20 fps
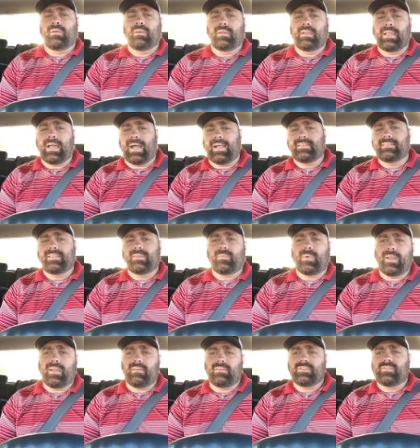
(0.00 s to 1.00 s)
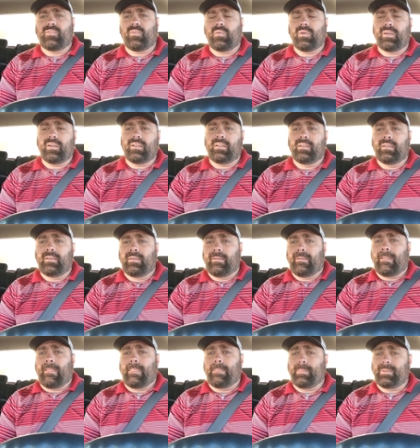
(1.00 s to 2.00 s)
Geisy rails for it.
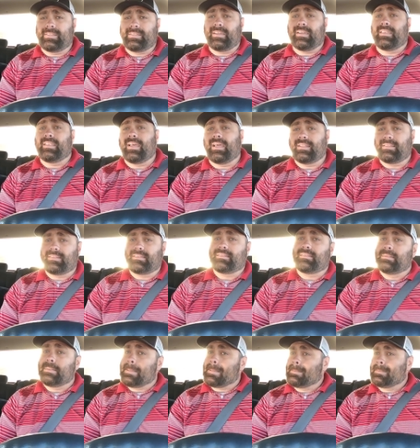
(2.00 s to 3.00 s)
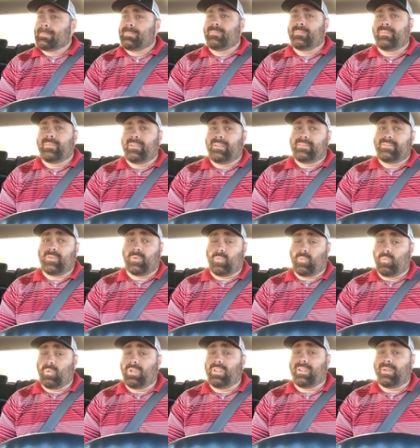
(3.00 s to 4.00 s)
Let me tell you, it's a
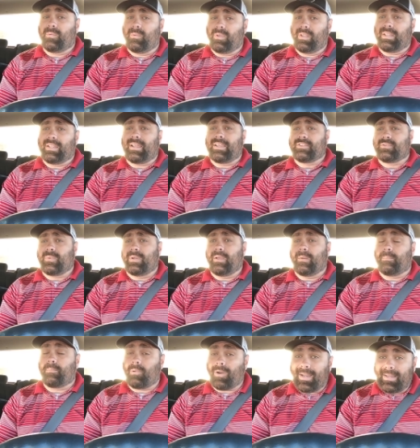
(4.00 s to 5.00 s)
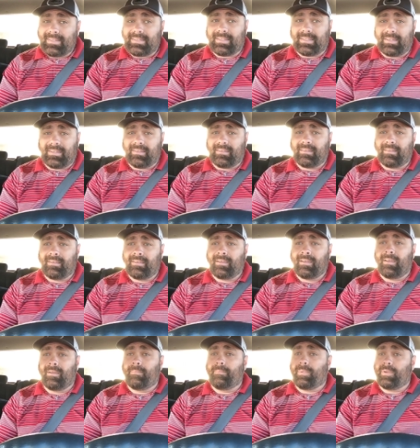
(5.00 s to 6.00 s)
really, really nice rail. Pricey,
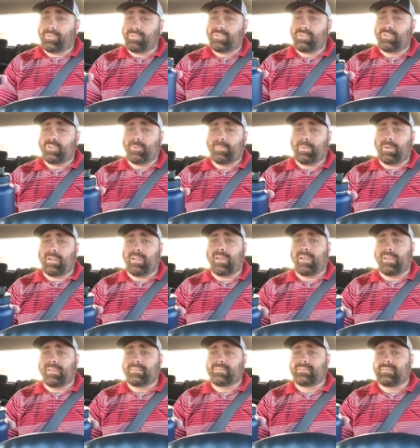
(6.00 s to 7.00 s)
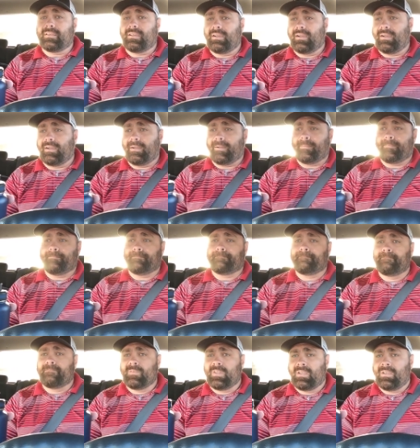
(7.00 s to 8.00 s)
but super nice.
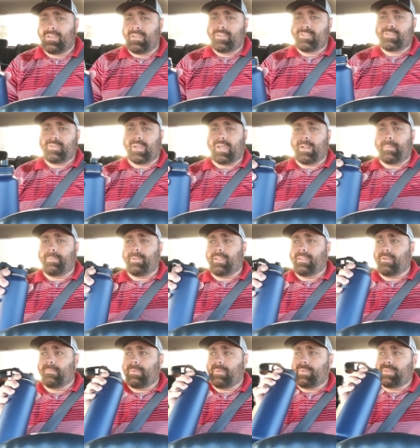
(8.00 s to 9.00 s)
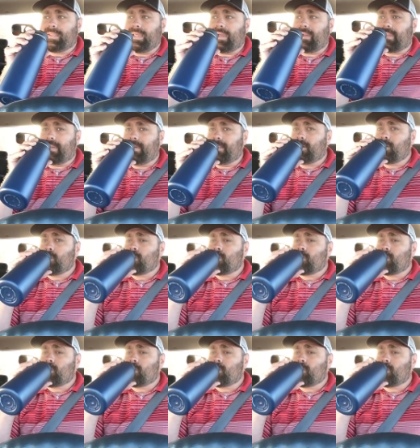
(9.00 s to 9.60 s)
So I got to play a little bit with that gun.